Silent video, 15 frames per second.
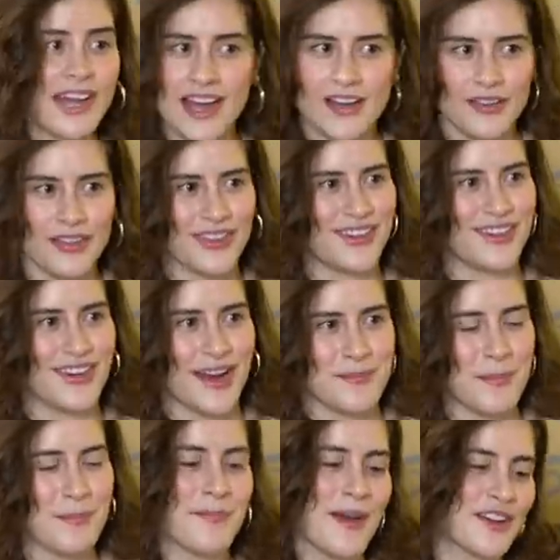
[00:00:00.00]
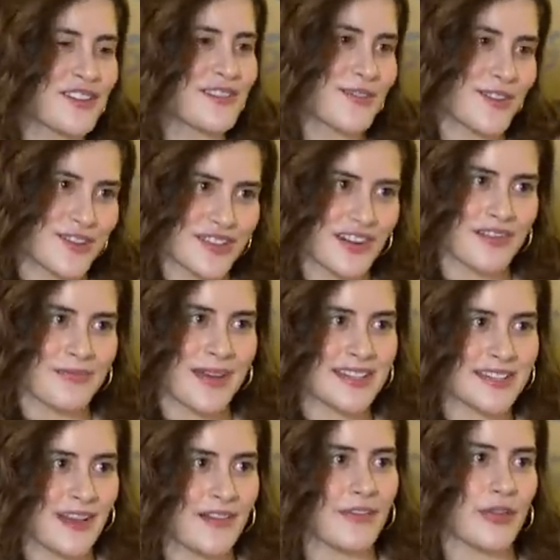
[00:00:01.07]
and healthier, I'm a better version of
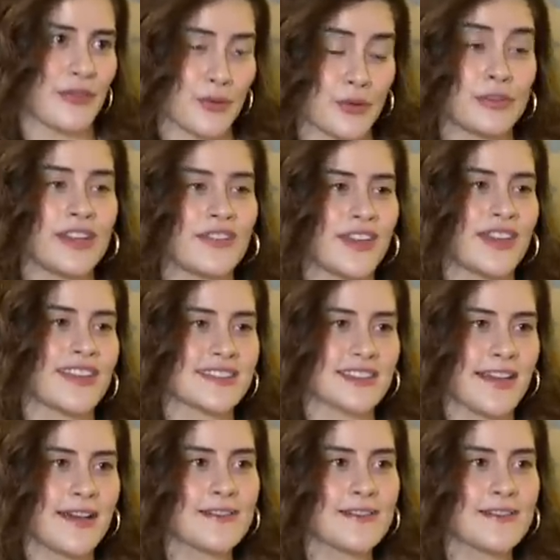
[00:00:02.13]
myself through living this